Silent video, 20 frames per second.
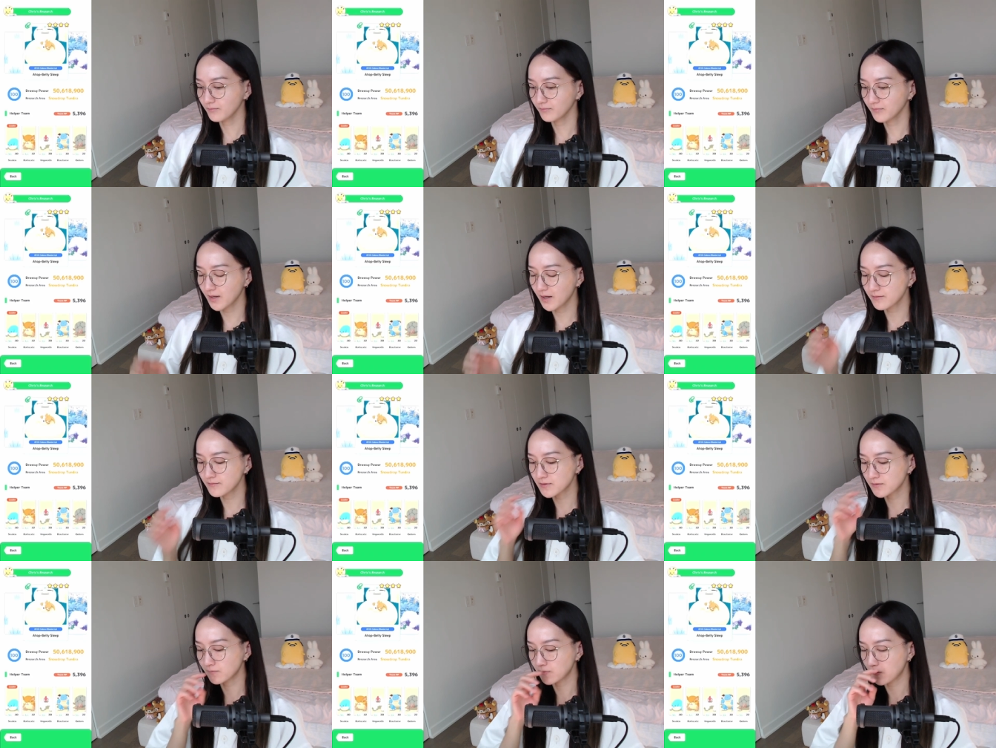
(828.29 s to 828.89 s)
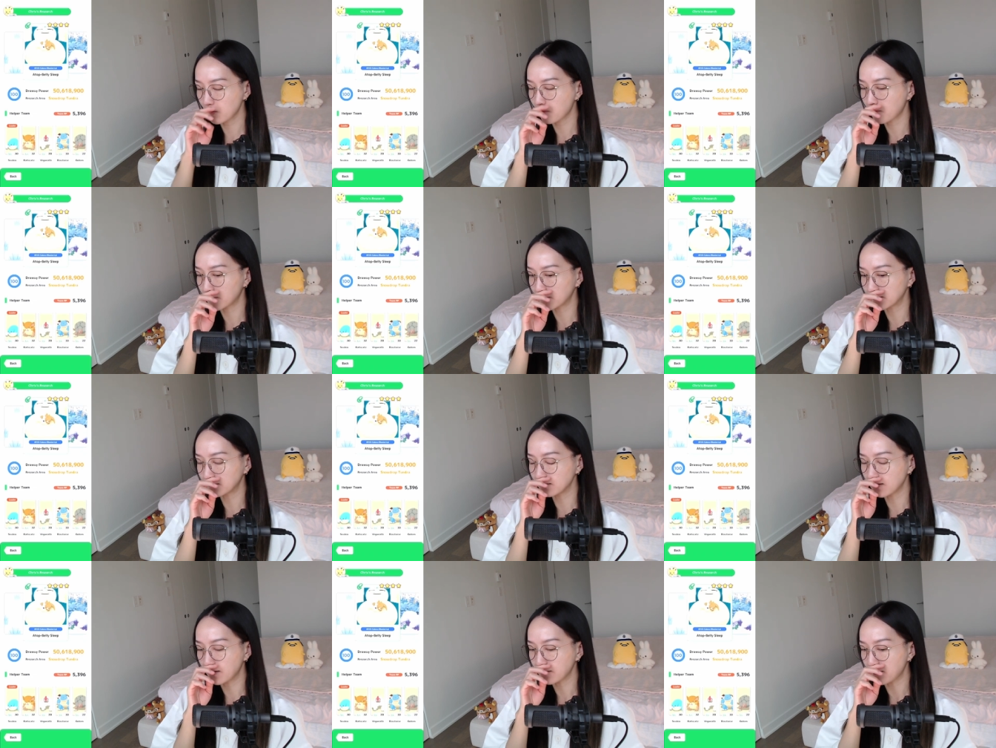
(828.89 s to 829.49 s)
And then we ordered
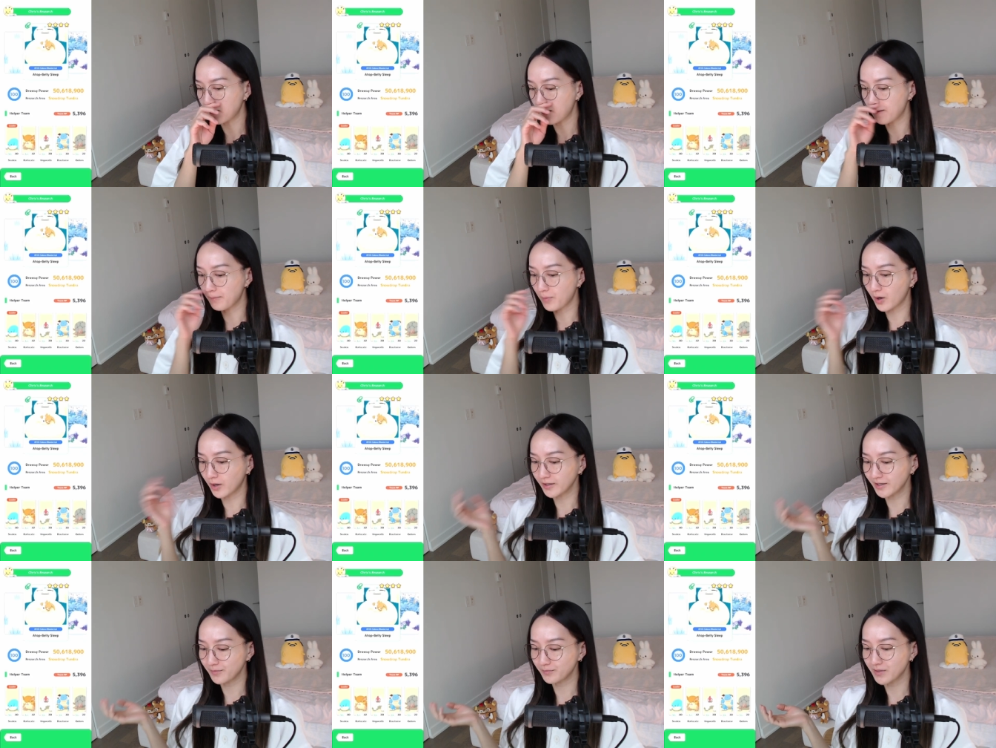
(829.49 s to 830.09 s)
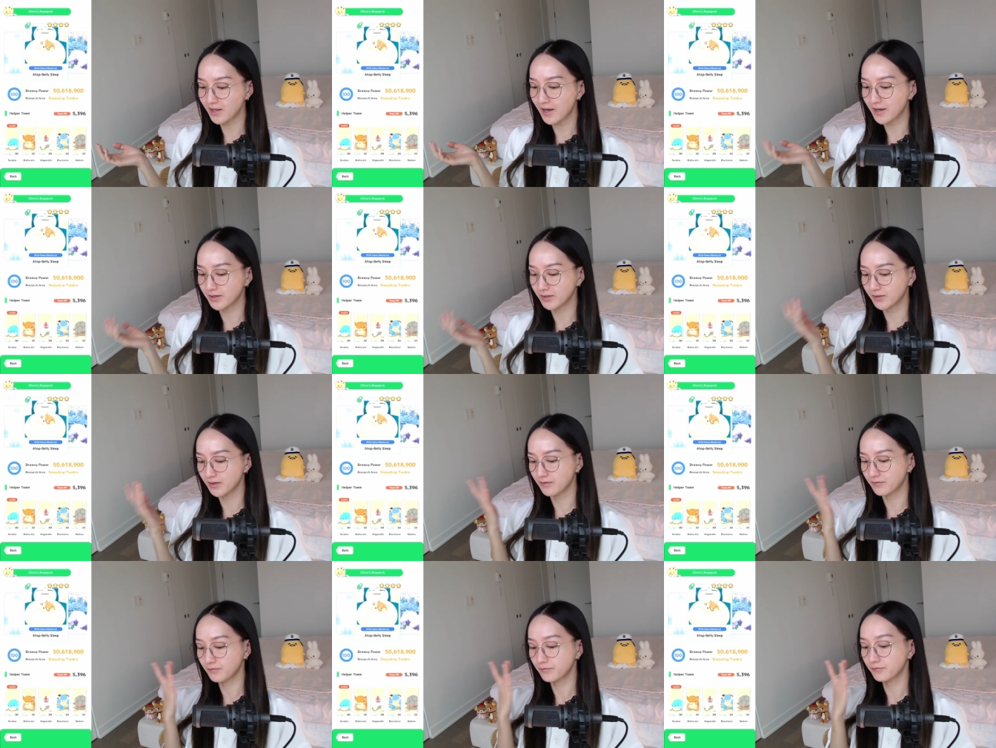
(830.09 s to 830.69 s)
like a party platter
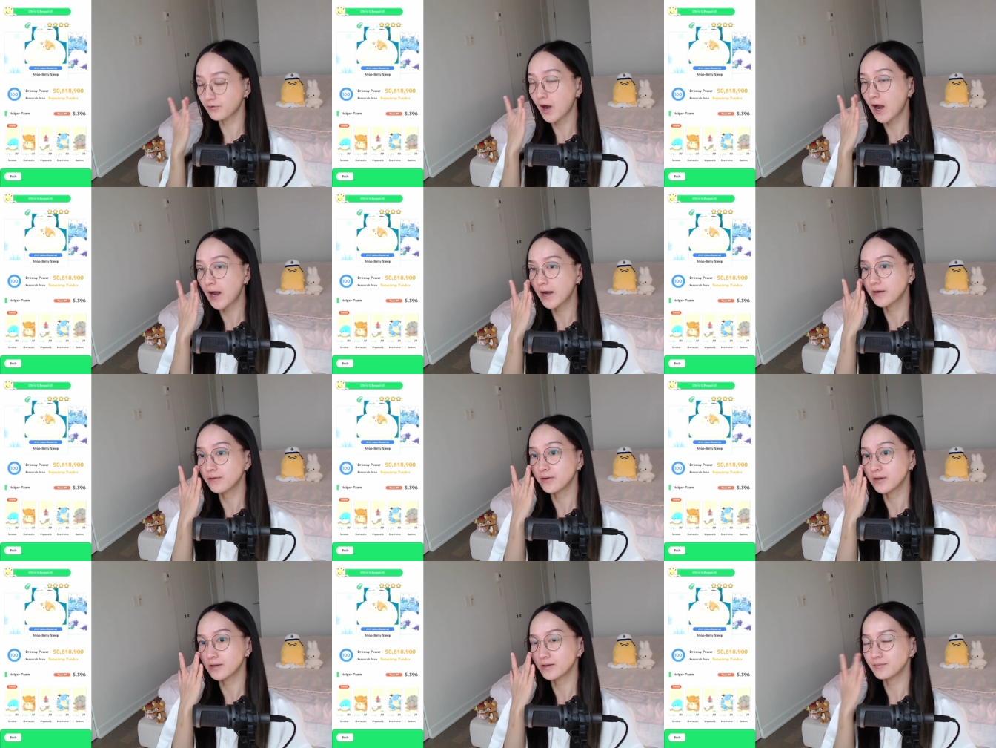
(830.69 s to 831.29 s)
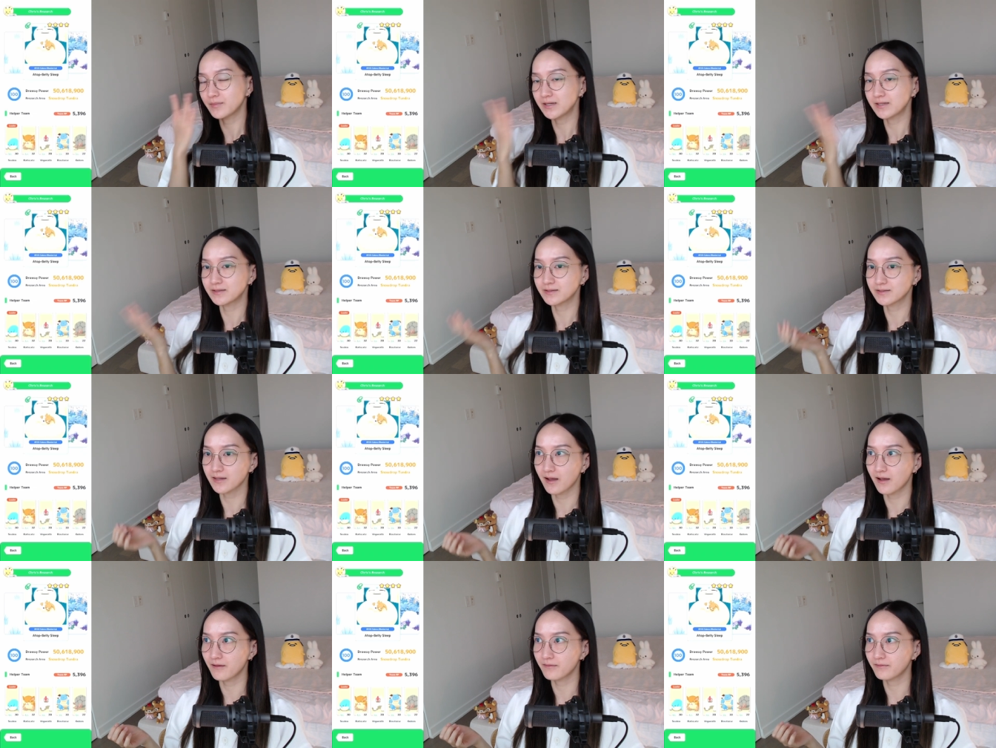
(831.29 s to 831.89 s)
of fried Vietnamese
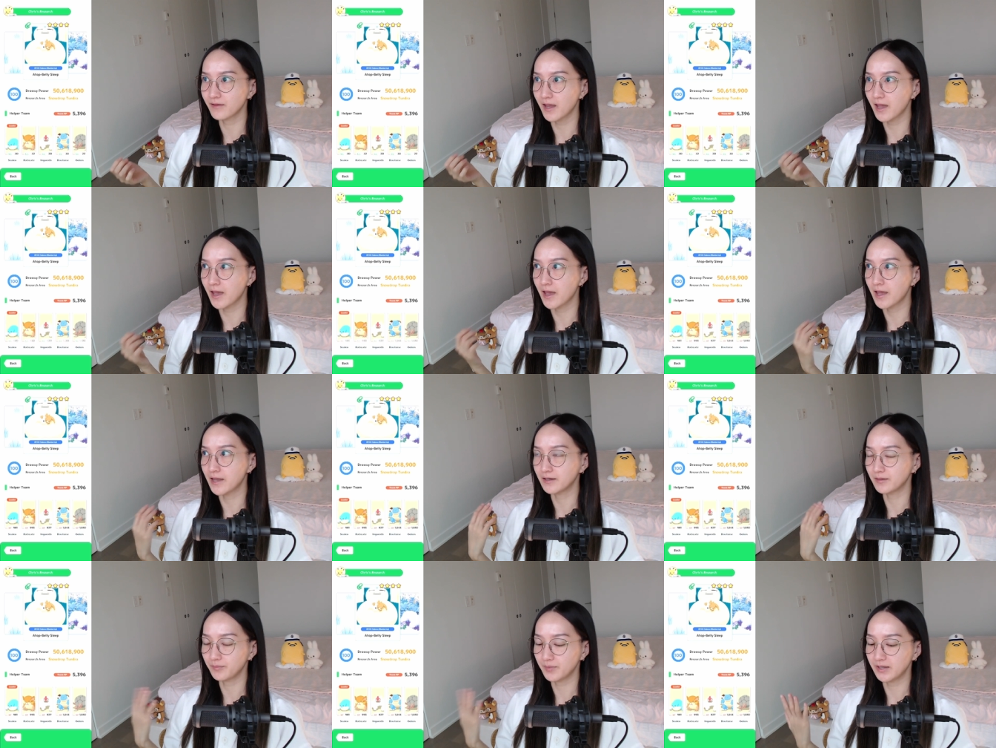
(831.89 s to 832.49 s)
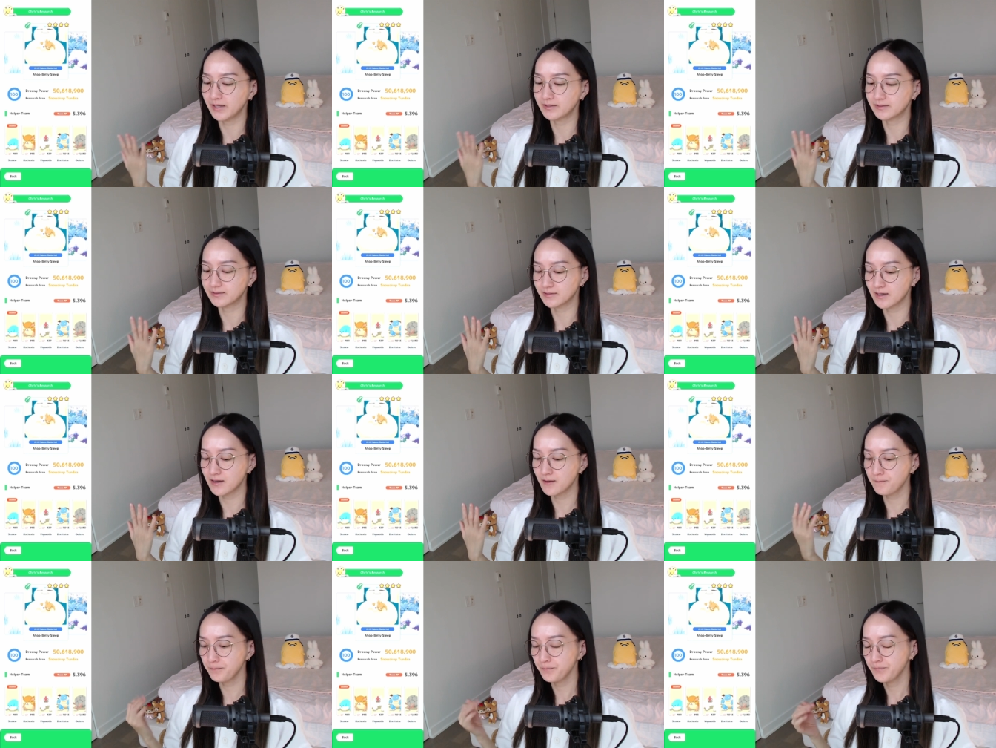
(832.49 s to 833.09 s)
stuff and
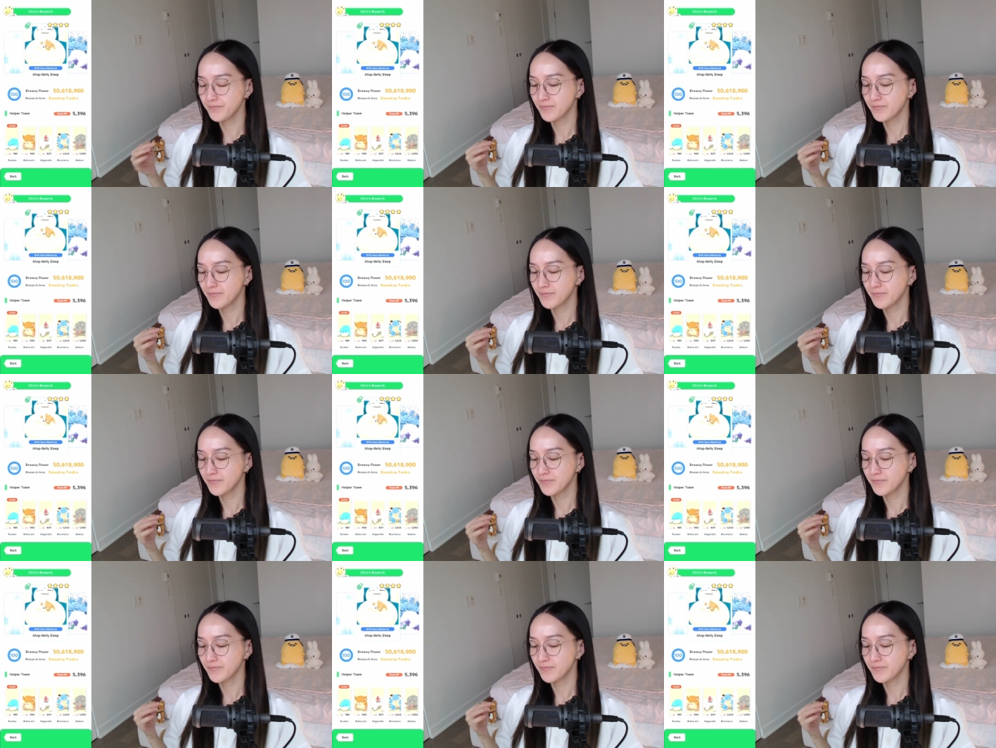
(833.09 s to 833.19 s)
pizza.